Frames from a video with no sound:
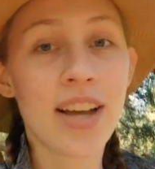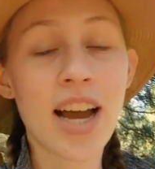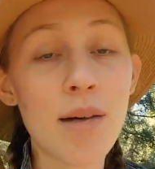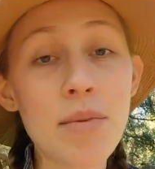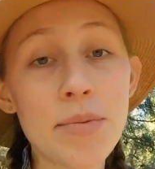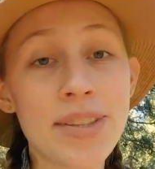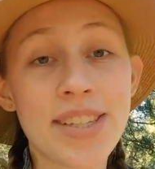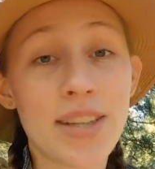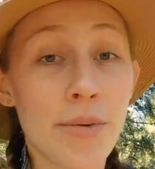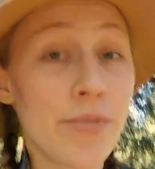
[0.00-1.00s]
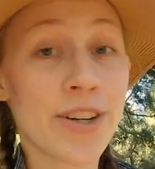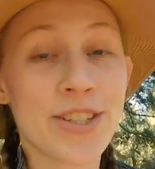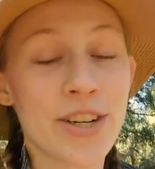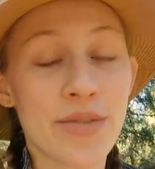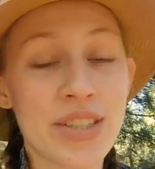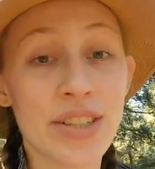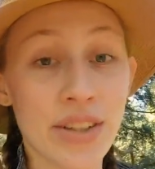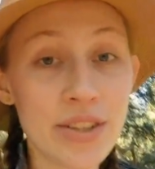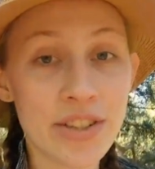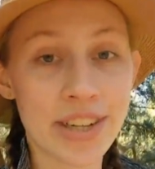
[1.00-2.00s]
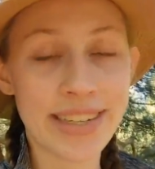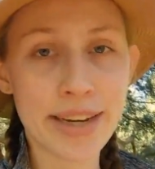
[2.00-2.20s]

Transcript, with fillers: come up with some version of a solution,